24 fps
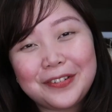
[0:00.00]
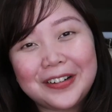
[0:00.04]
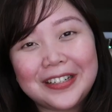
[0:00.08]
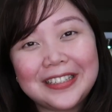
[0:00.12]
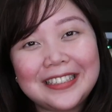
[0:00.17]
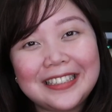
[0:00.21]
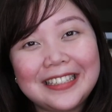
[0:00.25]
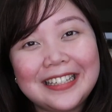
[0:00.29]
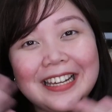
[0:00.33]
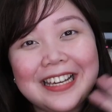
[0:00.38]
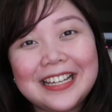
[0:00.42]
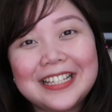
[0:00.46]
For
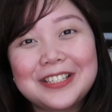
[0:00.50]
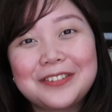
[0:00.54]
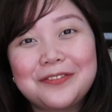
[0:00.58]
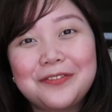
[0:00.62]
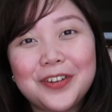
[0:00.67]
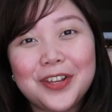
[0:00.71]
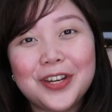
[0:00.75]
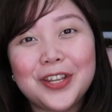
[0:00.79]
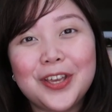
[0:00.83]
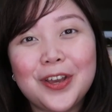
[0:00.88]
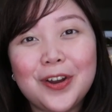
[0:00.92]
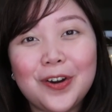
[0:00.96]
today's
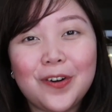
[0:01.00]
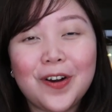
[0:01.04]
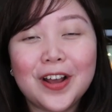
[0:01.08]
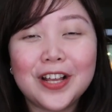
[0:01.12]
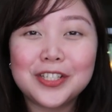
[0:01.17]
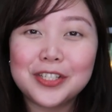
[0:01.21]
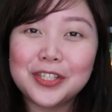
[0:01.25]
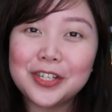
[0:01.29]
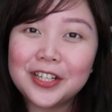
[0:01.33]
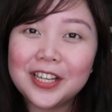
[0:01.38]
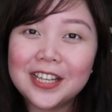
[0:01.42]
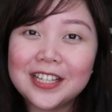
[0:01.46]
video,
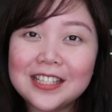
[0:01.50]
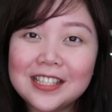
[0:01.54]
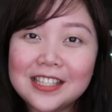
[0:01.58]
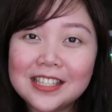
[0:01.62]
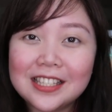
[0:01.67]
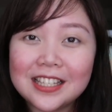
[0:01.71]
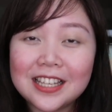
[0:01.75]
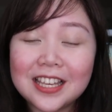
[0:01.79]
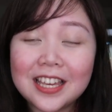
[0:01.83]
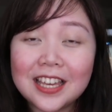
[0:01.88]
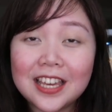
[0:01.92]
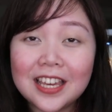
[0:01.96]
as you can
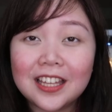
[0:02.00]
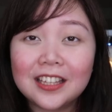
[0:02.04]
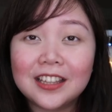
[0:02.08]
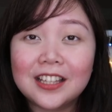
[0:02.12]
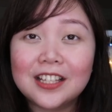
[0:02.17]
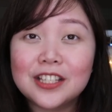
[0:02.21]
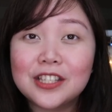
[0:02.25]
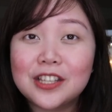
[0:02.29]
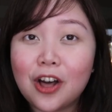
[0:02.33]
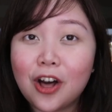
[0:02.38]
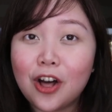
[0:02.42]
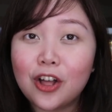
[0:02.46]
see,
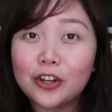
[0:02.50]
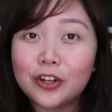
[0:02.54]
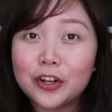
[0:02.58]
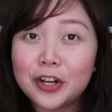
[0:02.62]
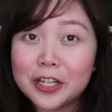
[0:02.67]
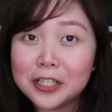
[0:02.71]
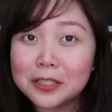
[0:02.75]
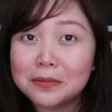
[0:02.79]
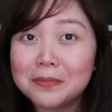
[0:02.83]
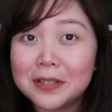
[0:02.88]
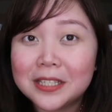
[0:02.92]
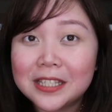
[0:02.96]
it is all
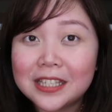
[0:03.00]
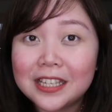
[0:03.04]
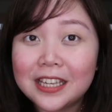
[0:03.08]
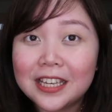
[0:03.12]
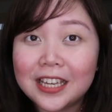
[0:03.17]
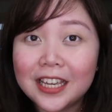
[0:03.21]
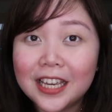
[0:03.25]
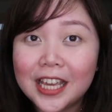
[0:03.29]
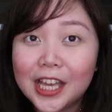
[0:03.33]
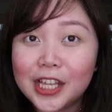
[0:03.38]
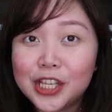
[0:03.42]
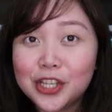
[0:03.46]

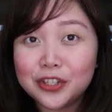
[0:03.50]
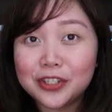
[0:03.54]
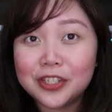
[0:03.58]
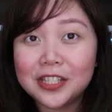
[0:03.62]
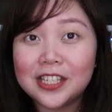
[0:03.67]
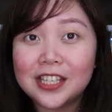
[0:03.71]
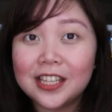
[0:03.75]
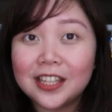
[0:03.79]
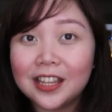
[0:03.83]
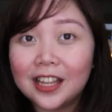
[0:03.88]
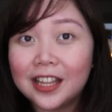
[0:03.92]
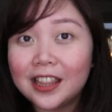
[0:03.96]
Christmassy. Can you
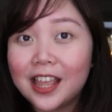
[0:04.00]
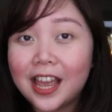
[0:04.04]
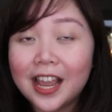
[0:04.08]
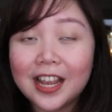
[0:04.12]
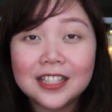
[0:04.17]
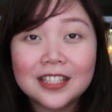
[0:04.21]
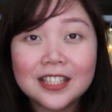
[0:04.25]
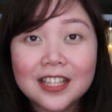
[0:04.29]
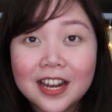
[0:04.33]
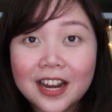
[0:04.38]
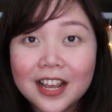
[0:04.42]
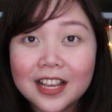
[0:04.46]
see the
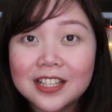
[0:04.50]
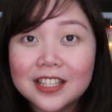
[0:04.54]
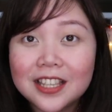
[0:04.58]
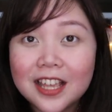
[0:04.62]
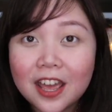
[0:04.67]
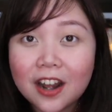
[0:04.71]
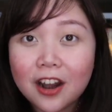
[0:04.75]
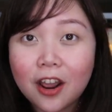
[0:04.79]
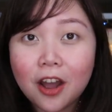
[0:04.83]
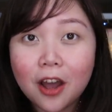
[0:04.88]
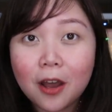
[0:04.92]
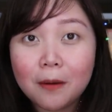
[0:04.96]
lights that I
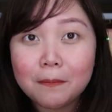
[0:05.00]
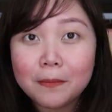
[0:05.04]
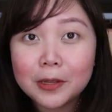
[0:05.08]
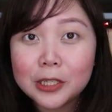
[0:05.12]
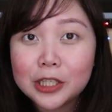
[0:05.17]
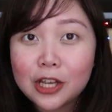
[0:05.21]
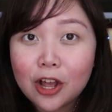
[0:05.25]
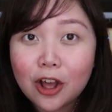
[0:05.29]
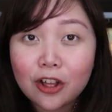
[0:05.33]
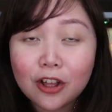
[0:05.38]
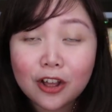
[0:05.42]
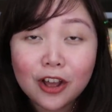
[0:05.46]
set up?
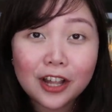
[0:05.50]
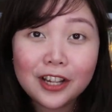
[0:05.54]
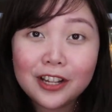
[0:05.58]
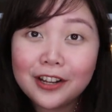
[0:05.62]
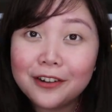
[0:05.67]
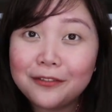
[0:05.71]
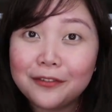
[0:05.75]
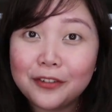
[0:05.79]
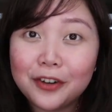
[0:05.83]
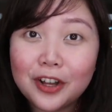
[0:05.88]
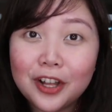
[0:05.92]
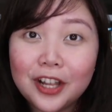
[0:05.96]
It's all
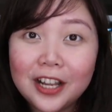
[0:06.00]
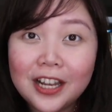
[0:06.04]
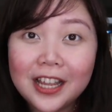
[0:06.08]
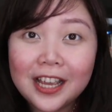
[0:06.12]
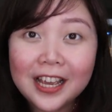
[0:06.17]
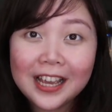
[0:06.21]
colorful.